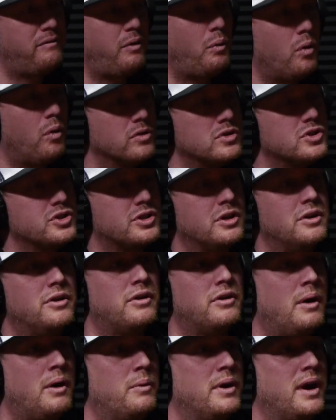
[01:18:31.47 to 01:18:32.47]
once turned
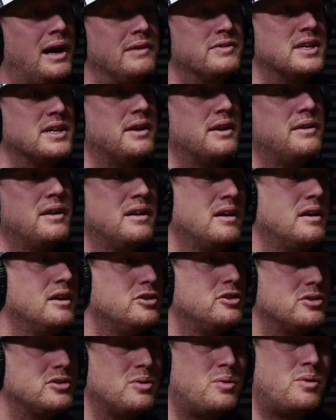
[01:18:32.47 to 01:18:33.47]
around when I've said,
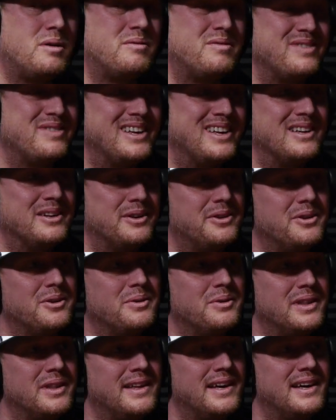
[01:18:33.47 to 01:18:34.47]
do you know what, I'm thinking of
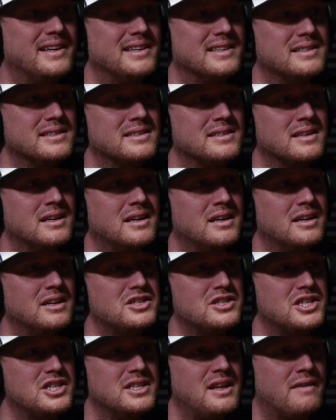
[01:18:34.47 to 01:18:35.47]
doing this.
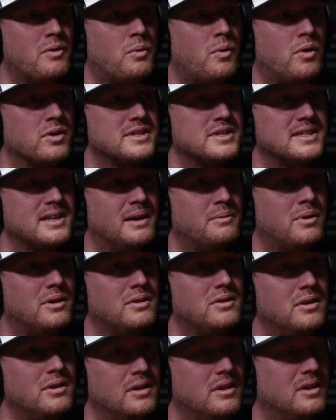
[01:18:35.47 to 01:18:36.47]
She's never once said,
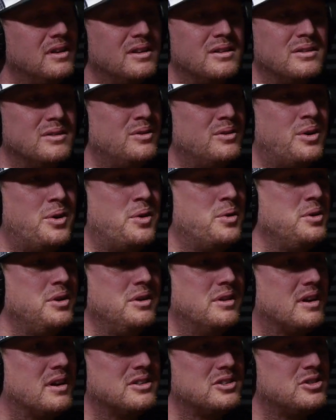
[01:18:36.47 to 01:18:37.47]
well, no,
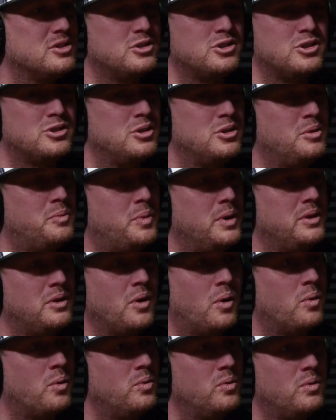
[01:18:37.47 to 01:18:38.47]
that's just stupid,
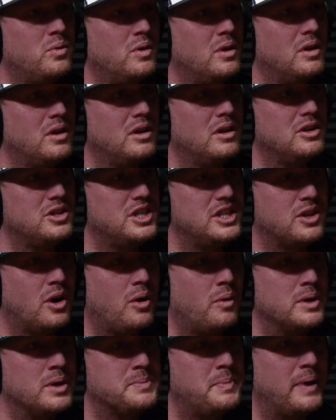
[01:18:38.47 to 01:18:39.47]
don't. She's
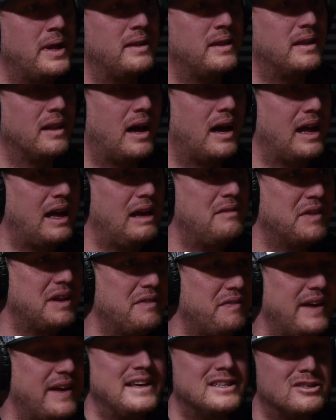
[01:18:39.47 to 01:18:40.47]
always been, like, even
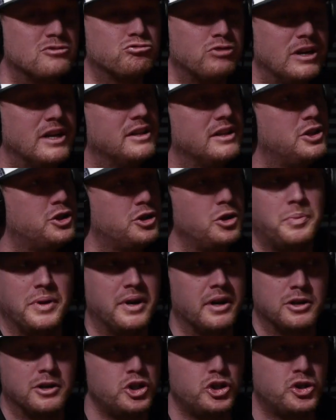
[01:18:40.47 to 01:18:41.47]
if it is really stupid
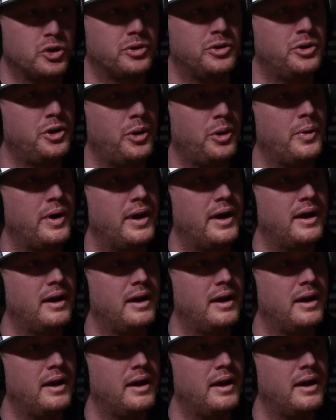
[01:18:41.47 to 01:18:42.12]
and I shouldn't do it,